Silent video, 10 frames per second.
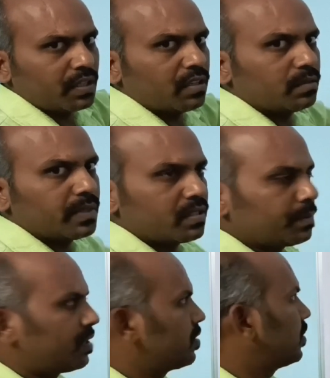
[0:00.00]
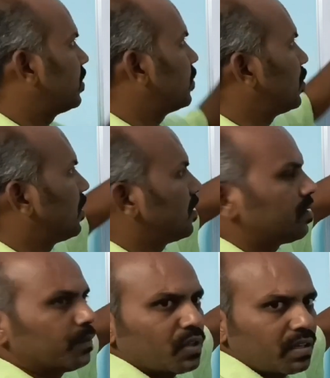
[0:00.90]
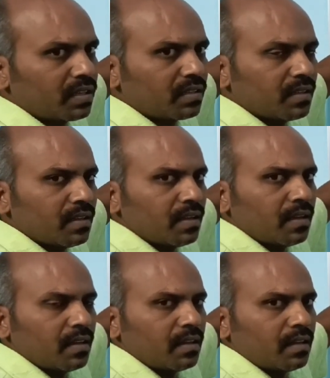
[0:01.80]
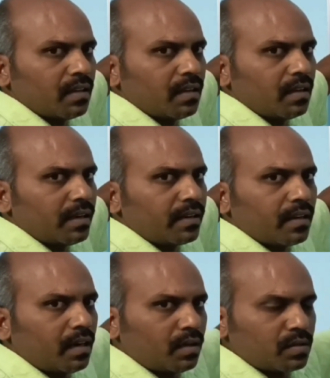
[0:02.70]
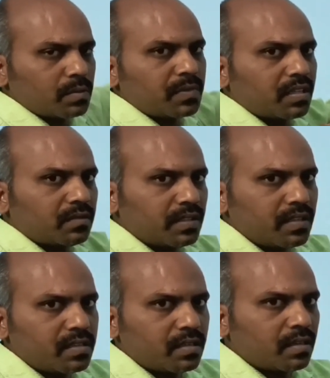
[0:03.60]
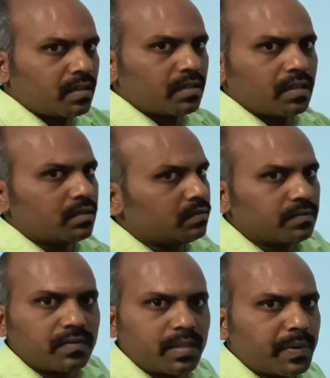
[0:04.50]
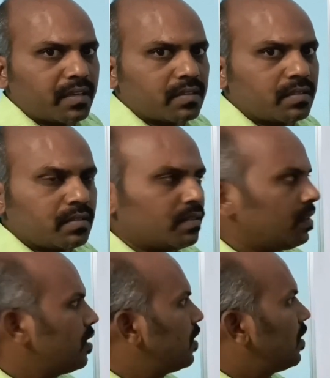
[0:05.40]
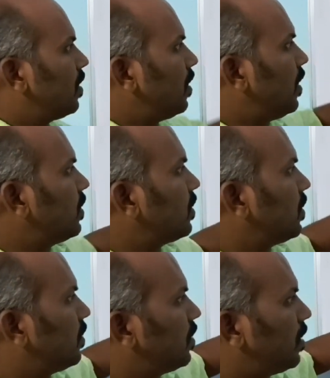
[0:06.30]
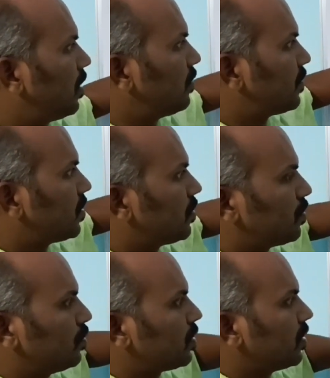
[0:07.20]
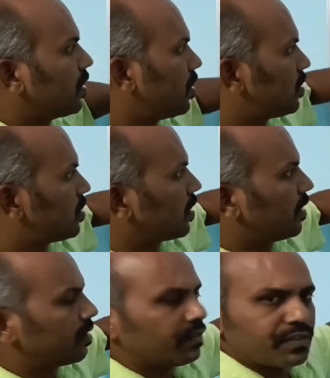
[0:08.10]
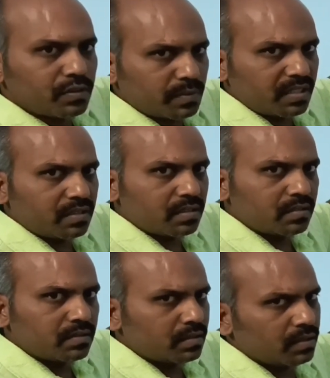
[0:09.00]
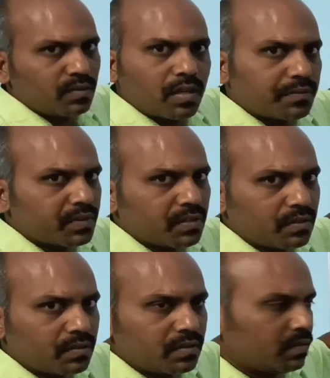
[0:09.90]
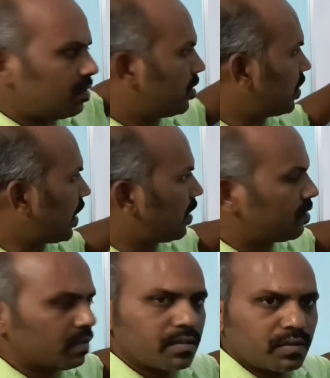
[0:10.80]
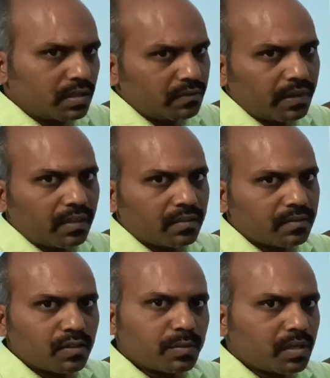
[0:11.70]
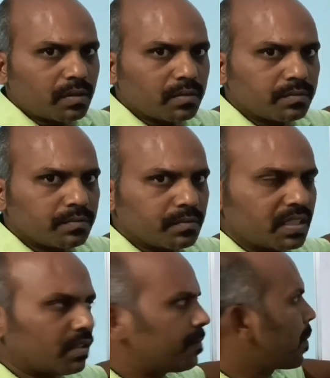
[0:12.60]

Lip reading: you have met a person in the morning, good morning, and have some conversation and departed, and after 2 3 hours again, if you meet, say good afternoon and say good evening, no problem. But